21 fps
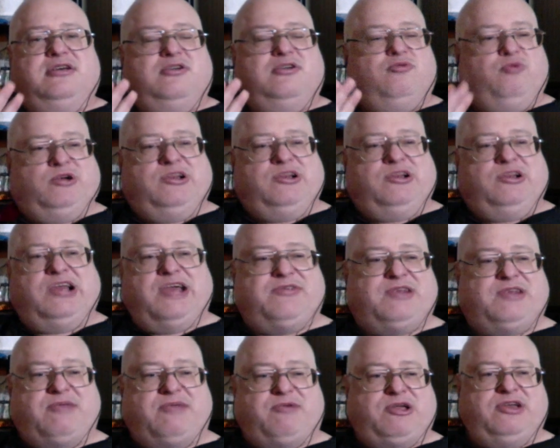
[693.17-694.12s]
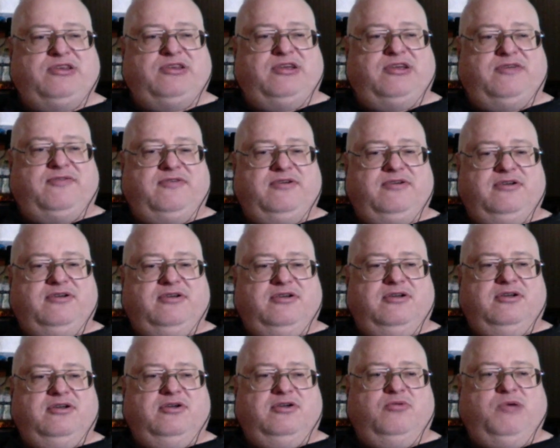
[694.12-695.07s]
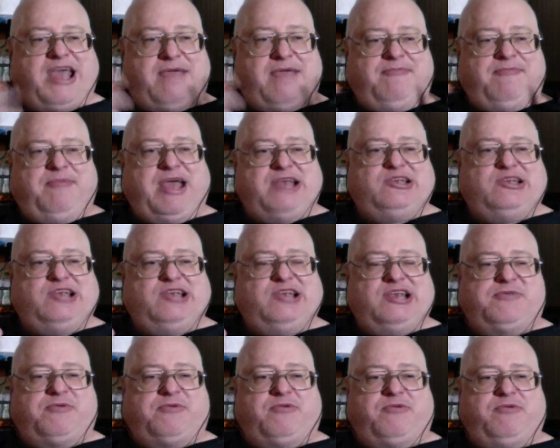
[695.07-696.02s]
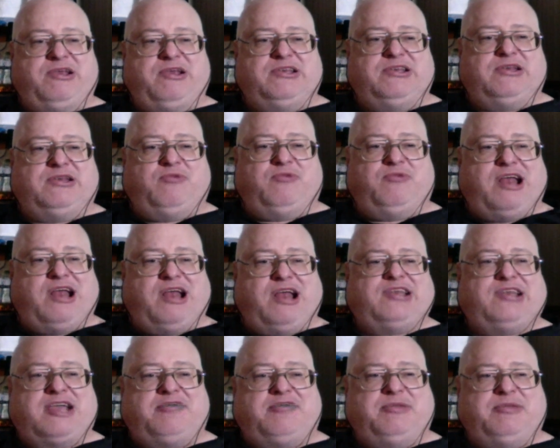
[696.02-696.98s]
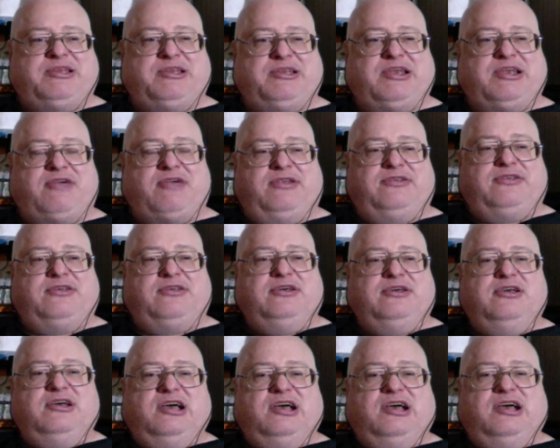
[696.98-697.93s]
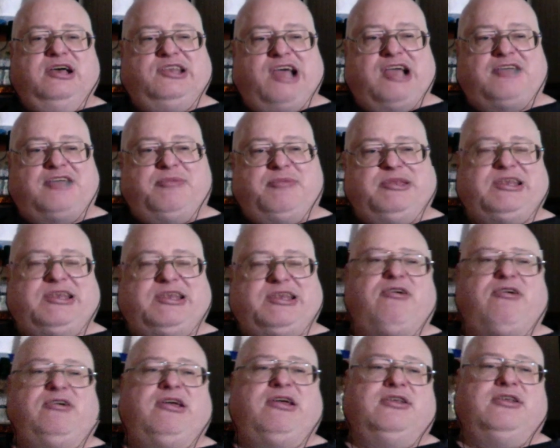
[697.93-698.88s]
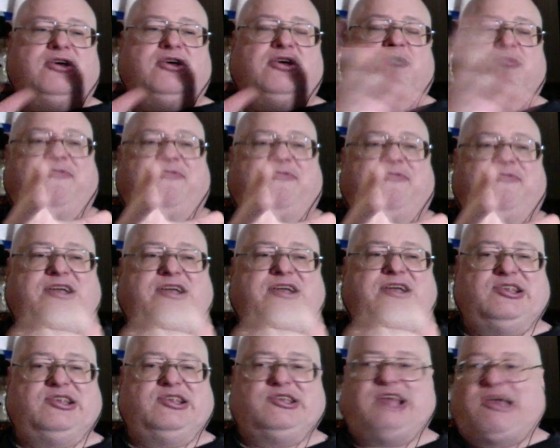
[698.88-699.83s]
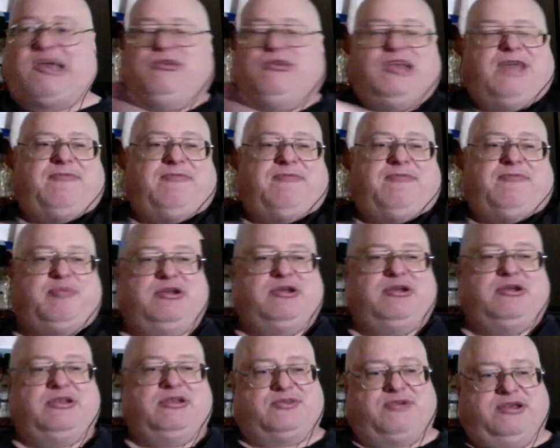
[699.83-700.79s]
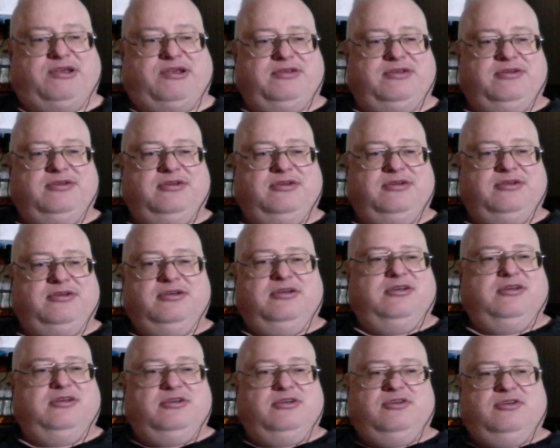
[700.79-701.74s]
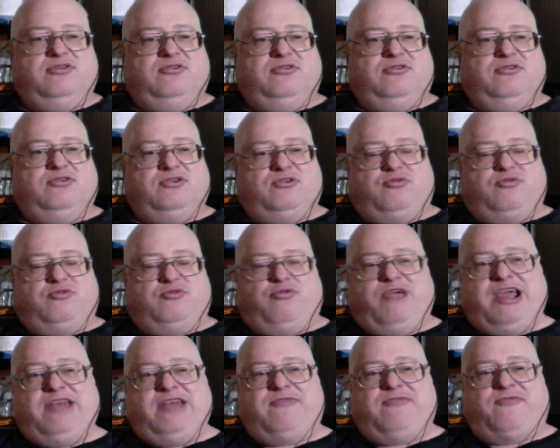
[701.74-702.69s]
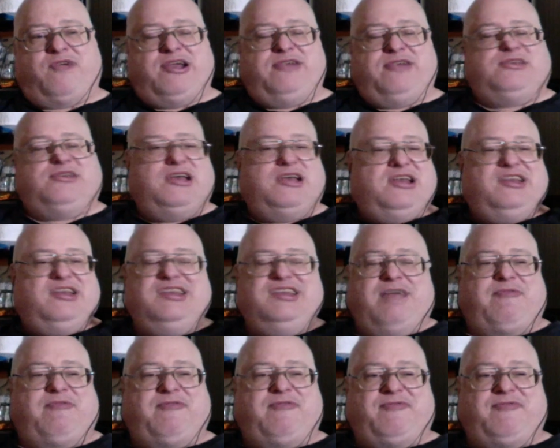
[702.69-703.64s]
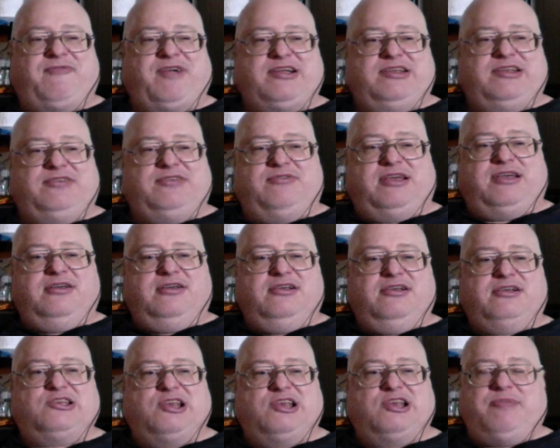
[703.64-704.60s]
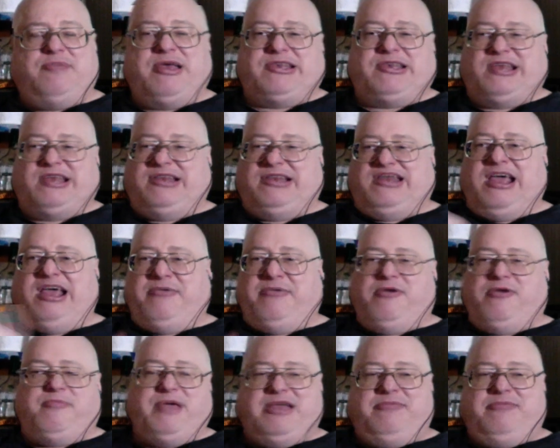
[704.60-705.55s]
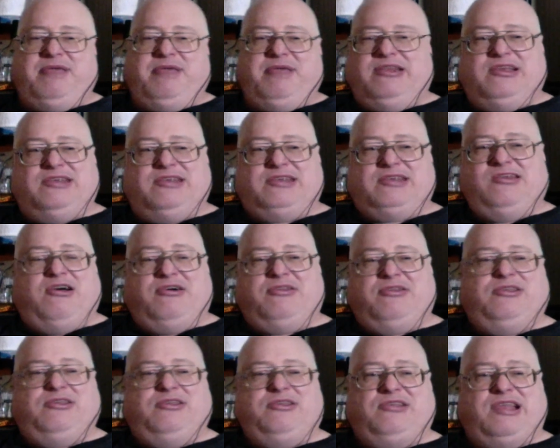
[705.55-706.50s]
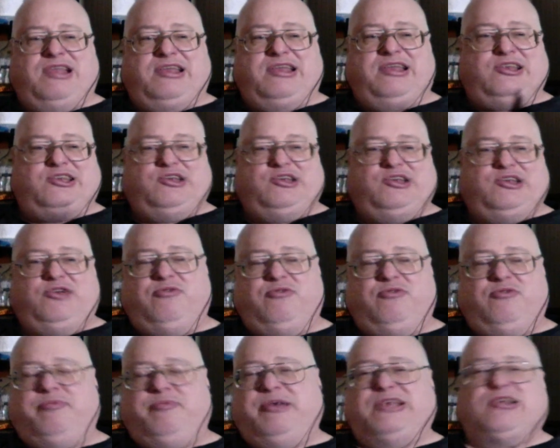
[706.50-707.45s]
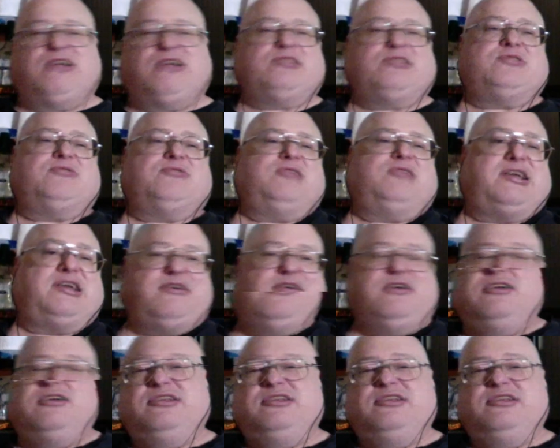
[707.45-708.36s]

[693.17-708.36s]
real life's never good enough. We have imagination for a reason. We're not documentarians. A documentarian will fucking just take real life and put it on the screen. Creative writers never fucking do that. So you may say, damn, they're being mean. No, like it's you, but it's also like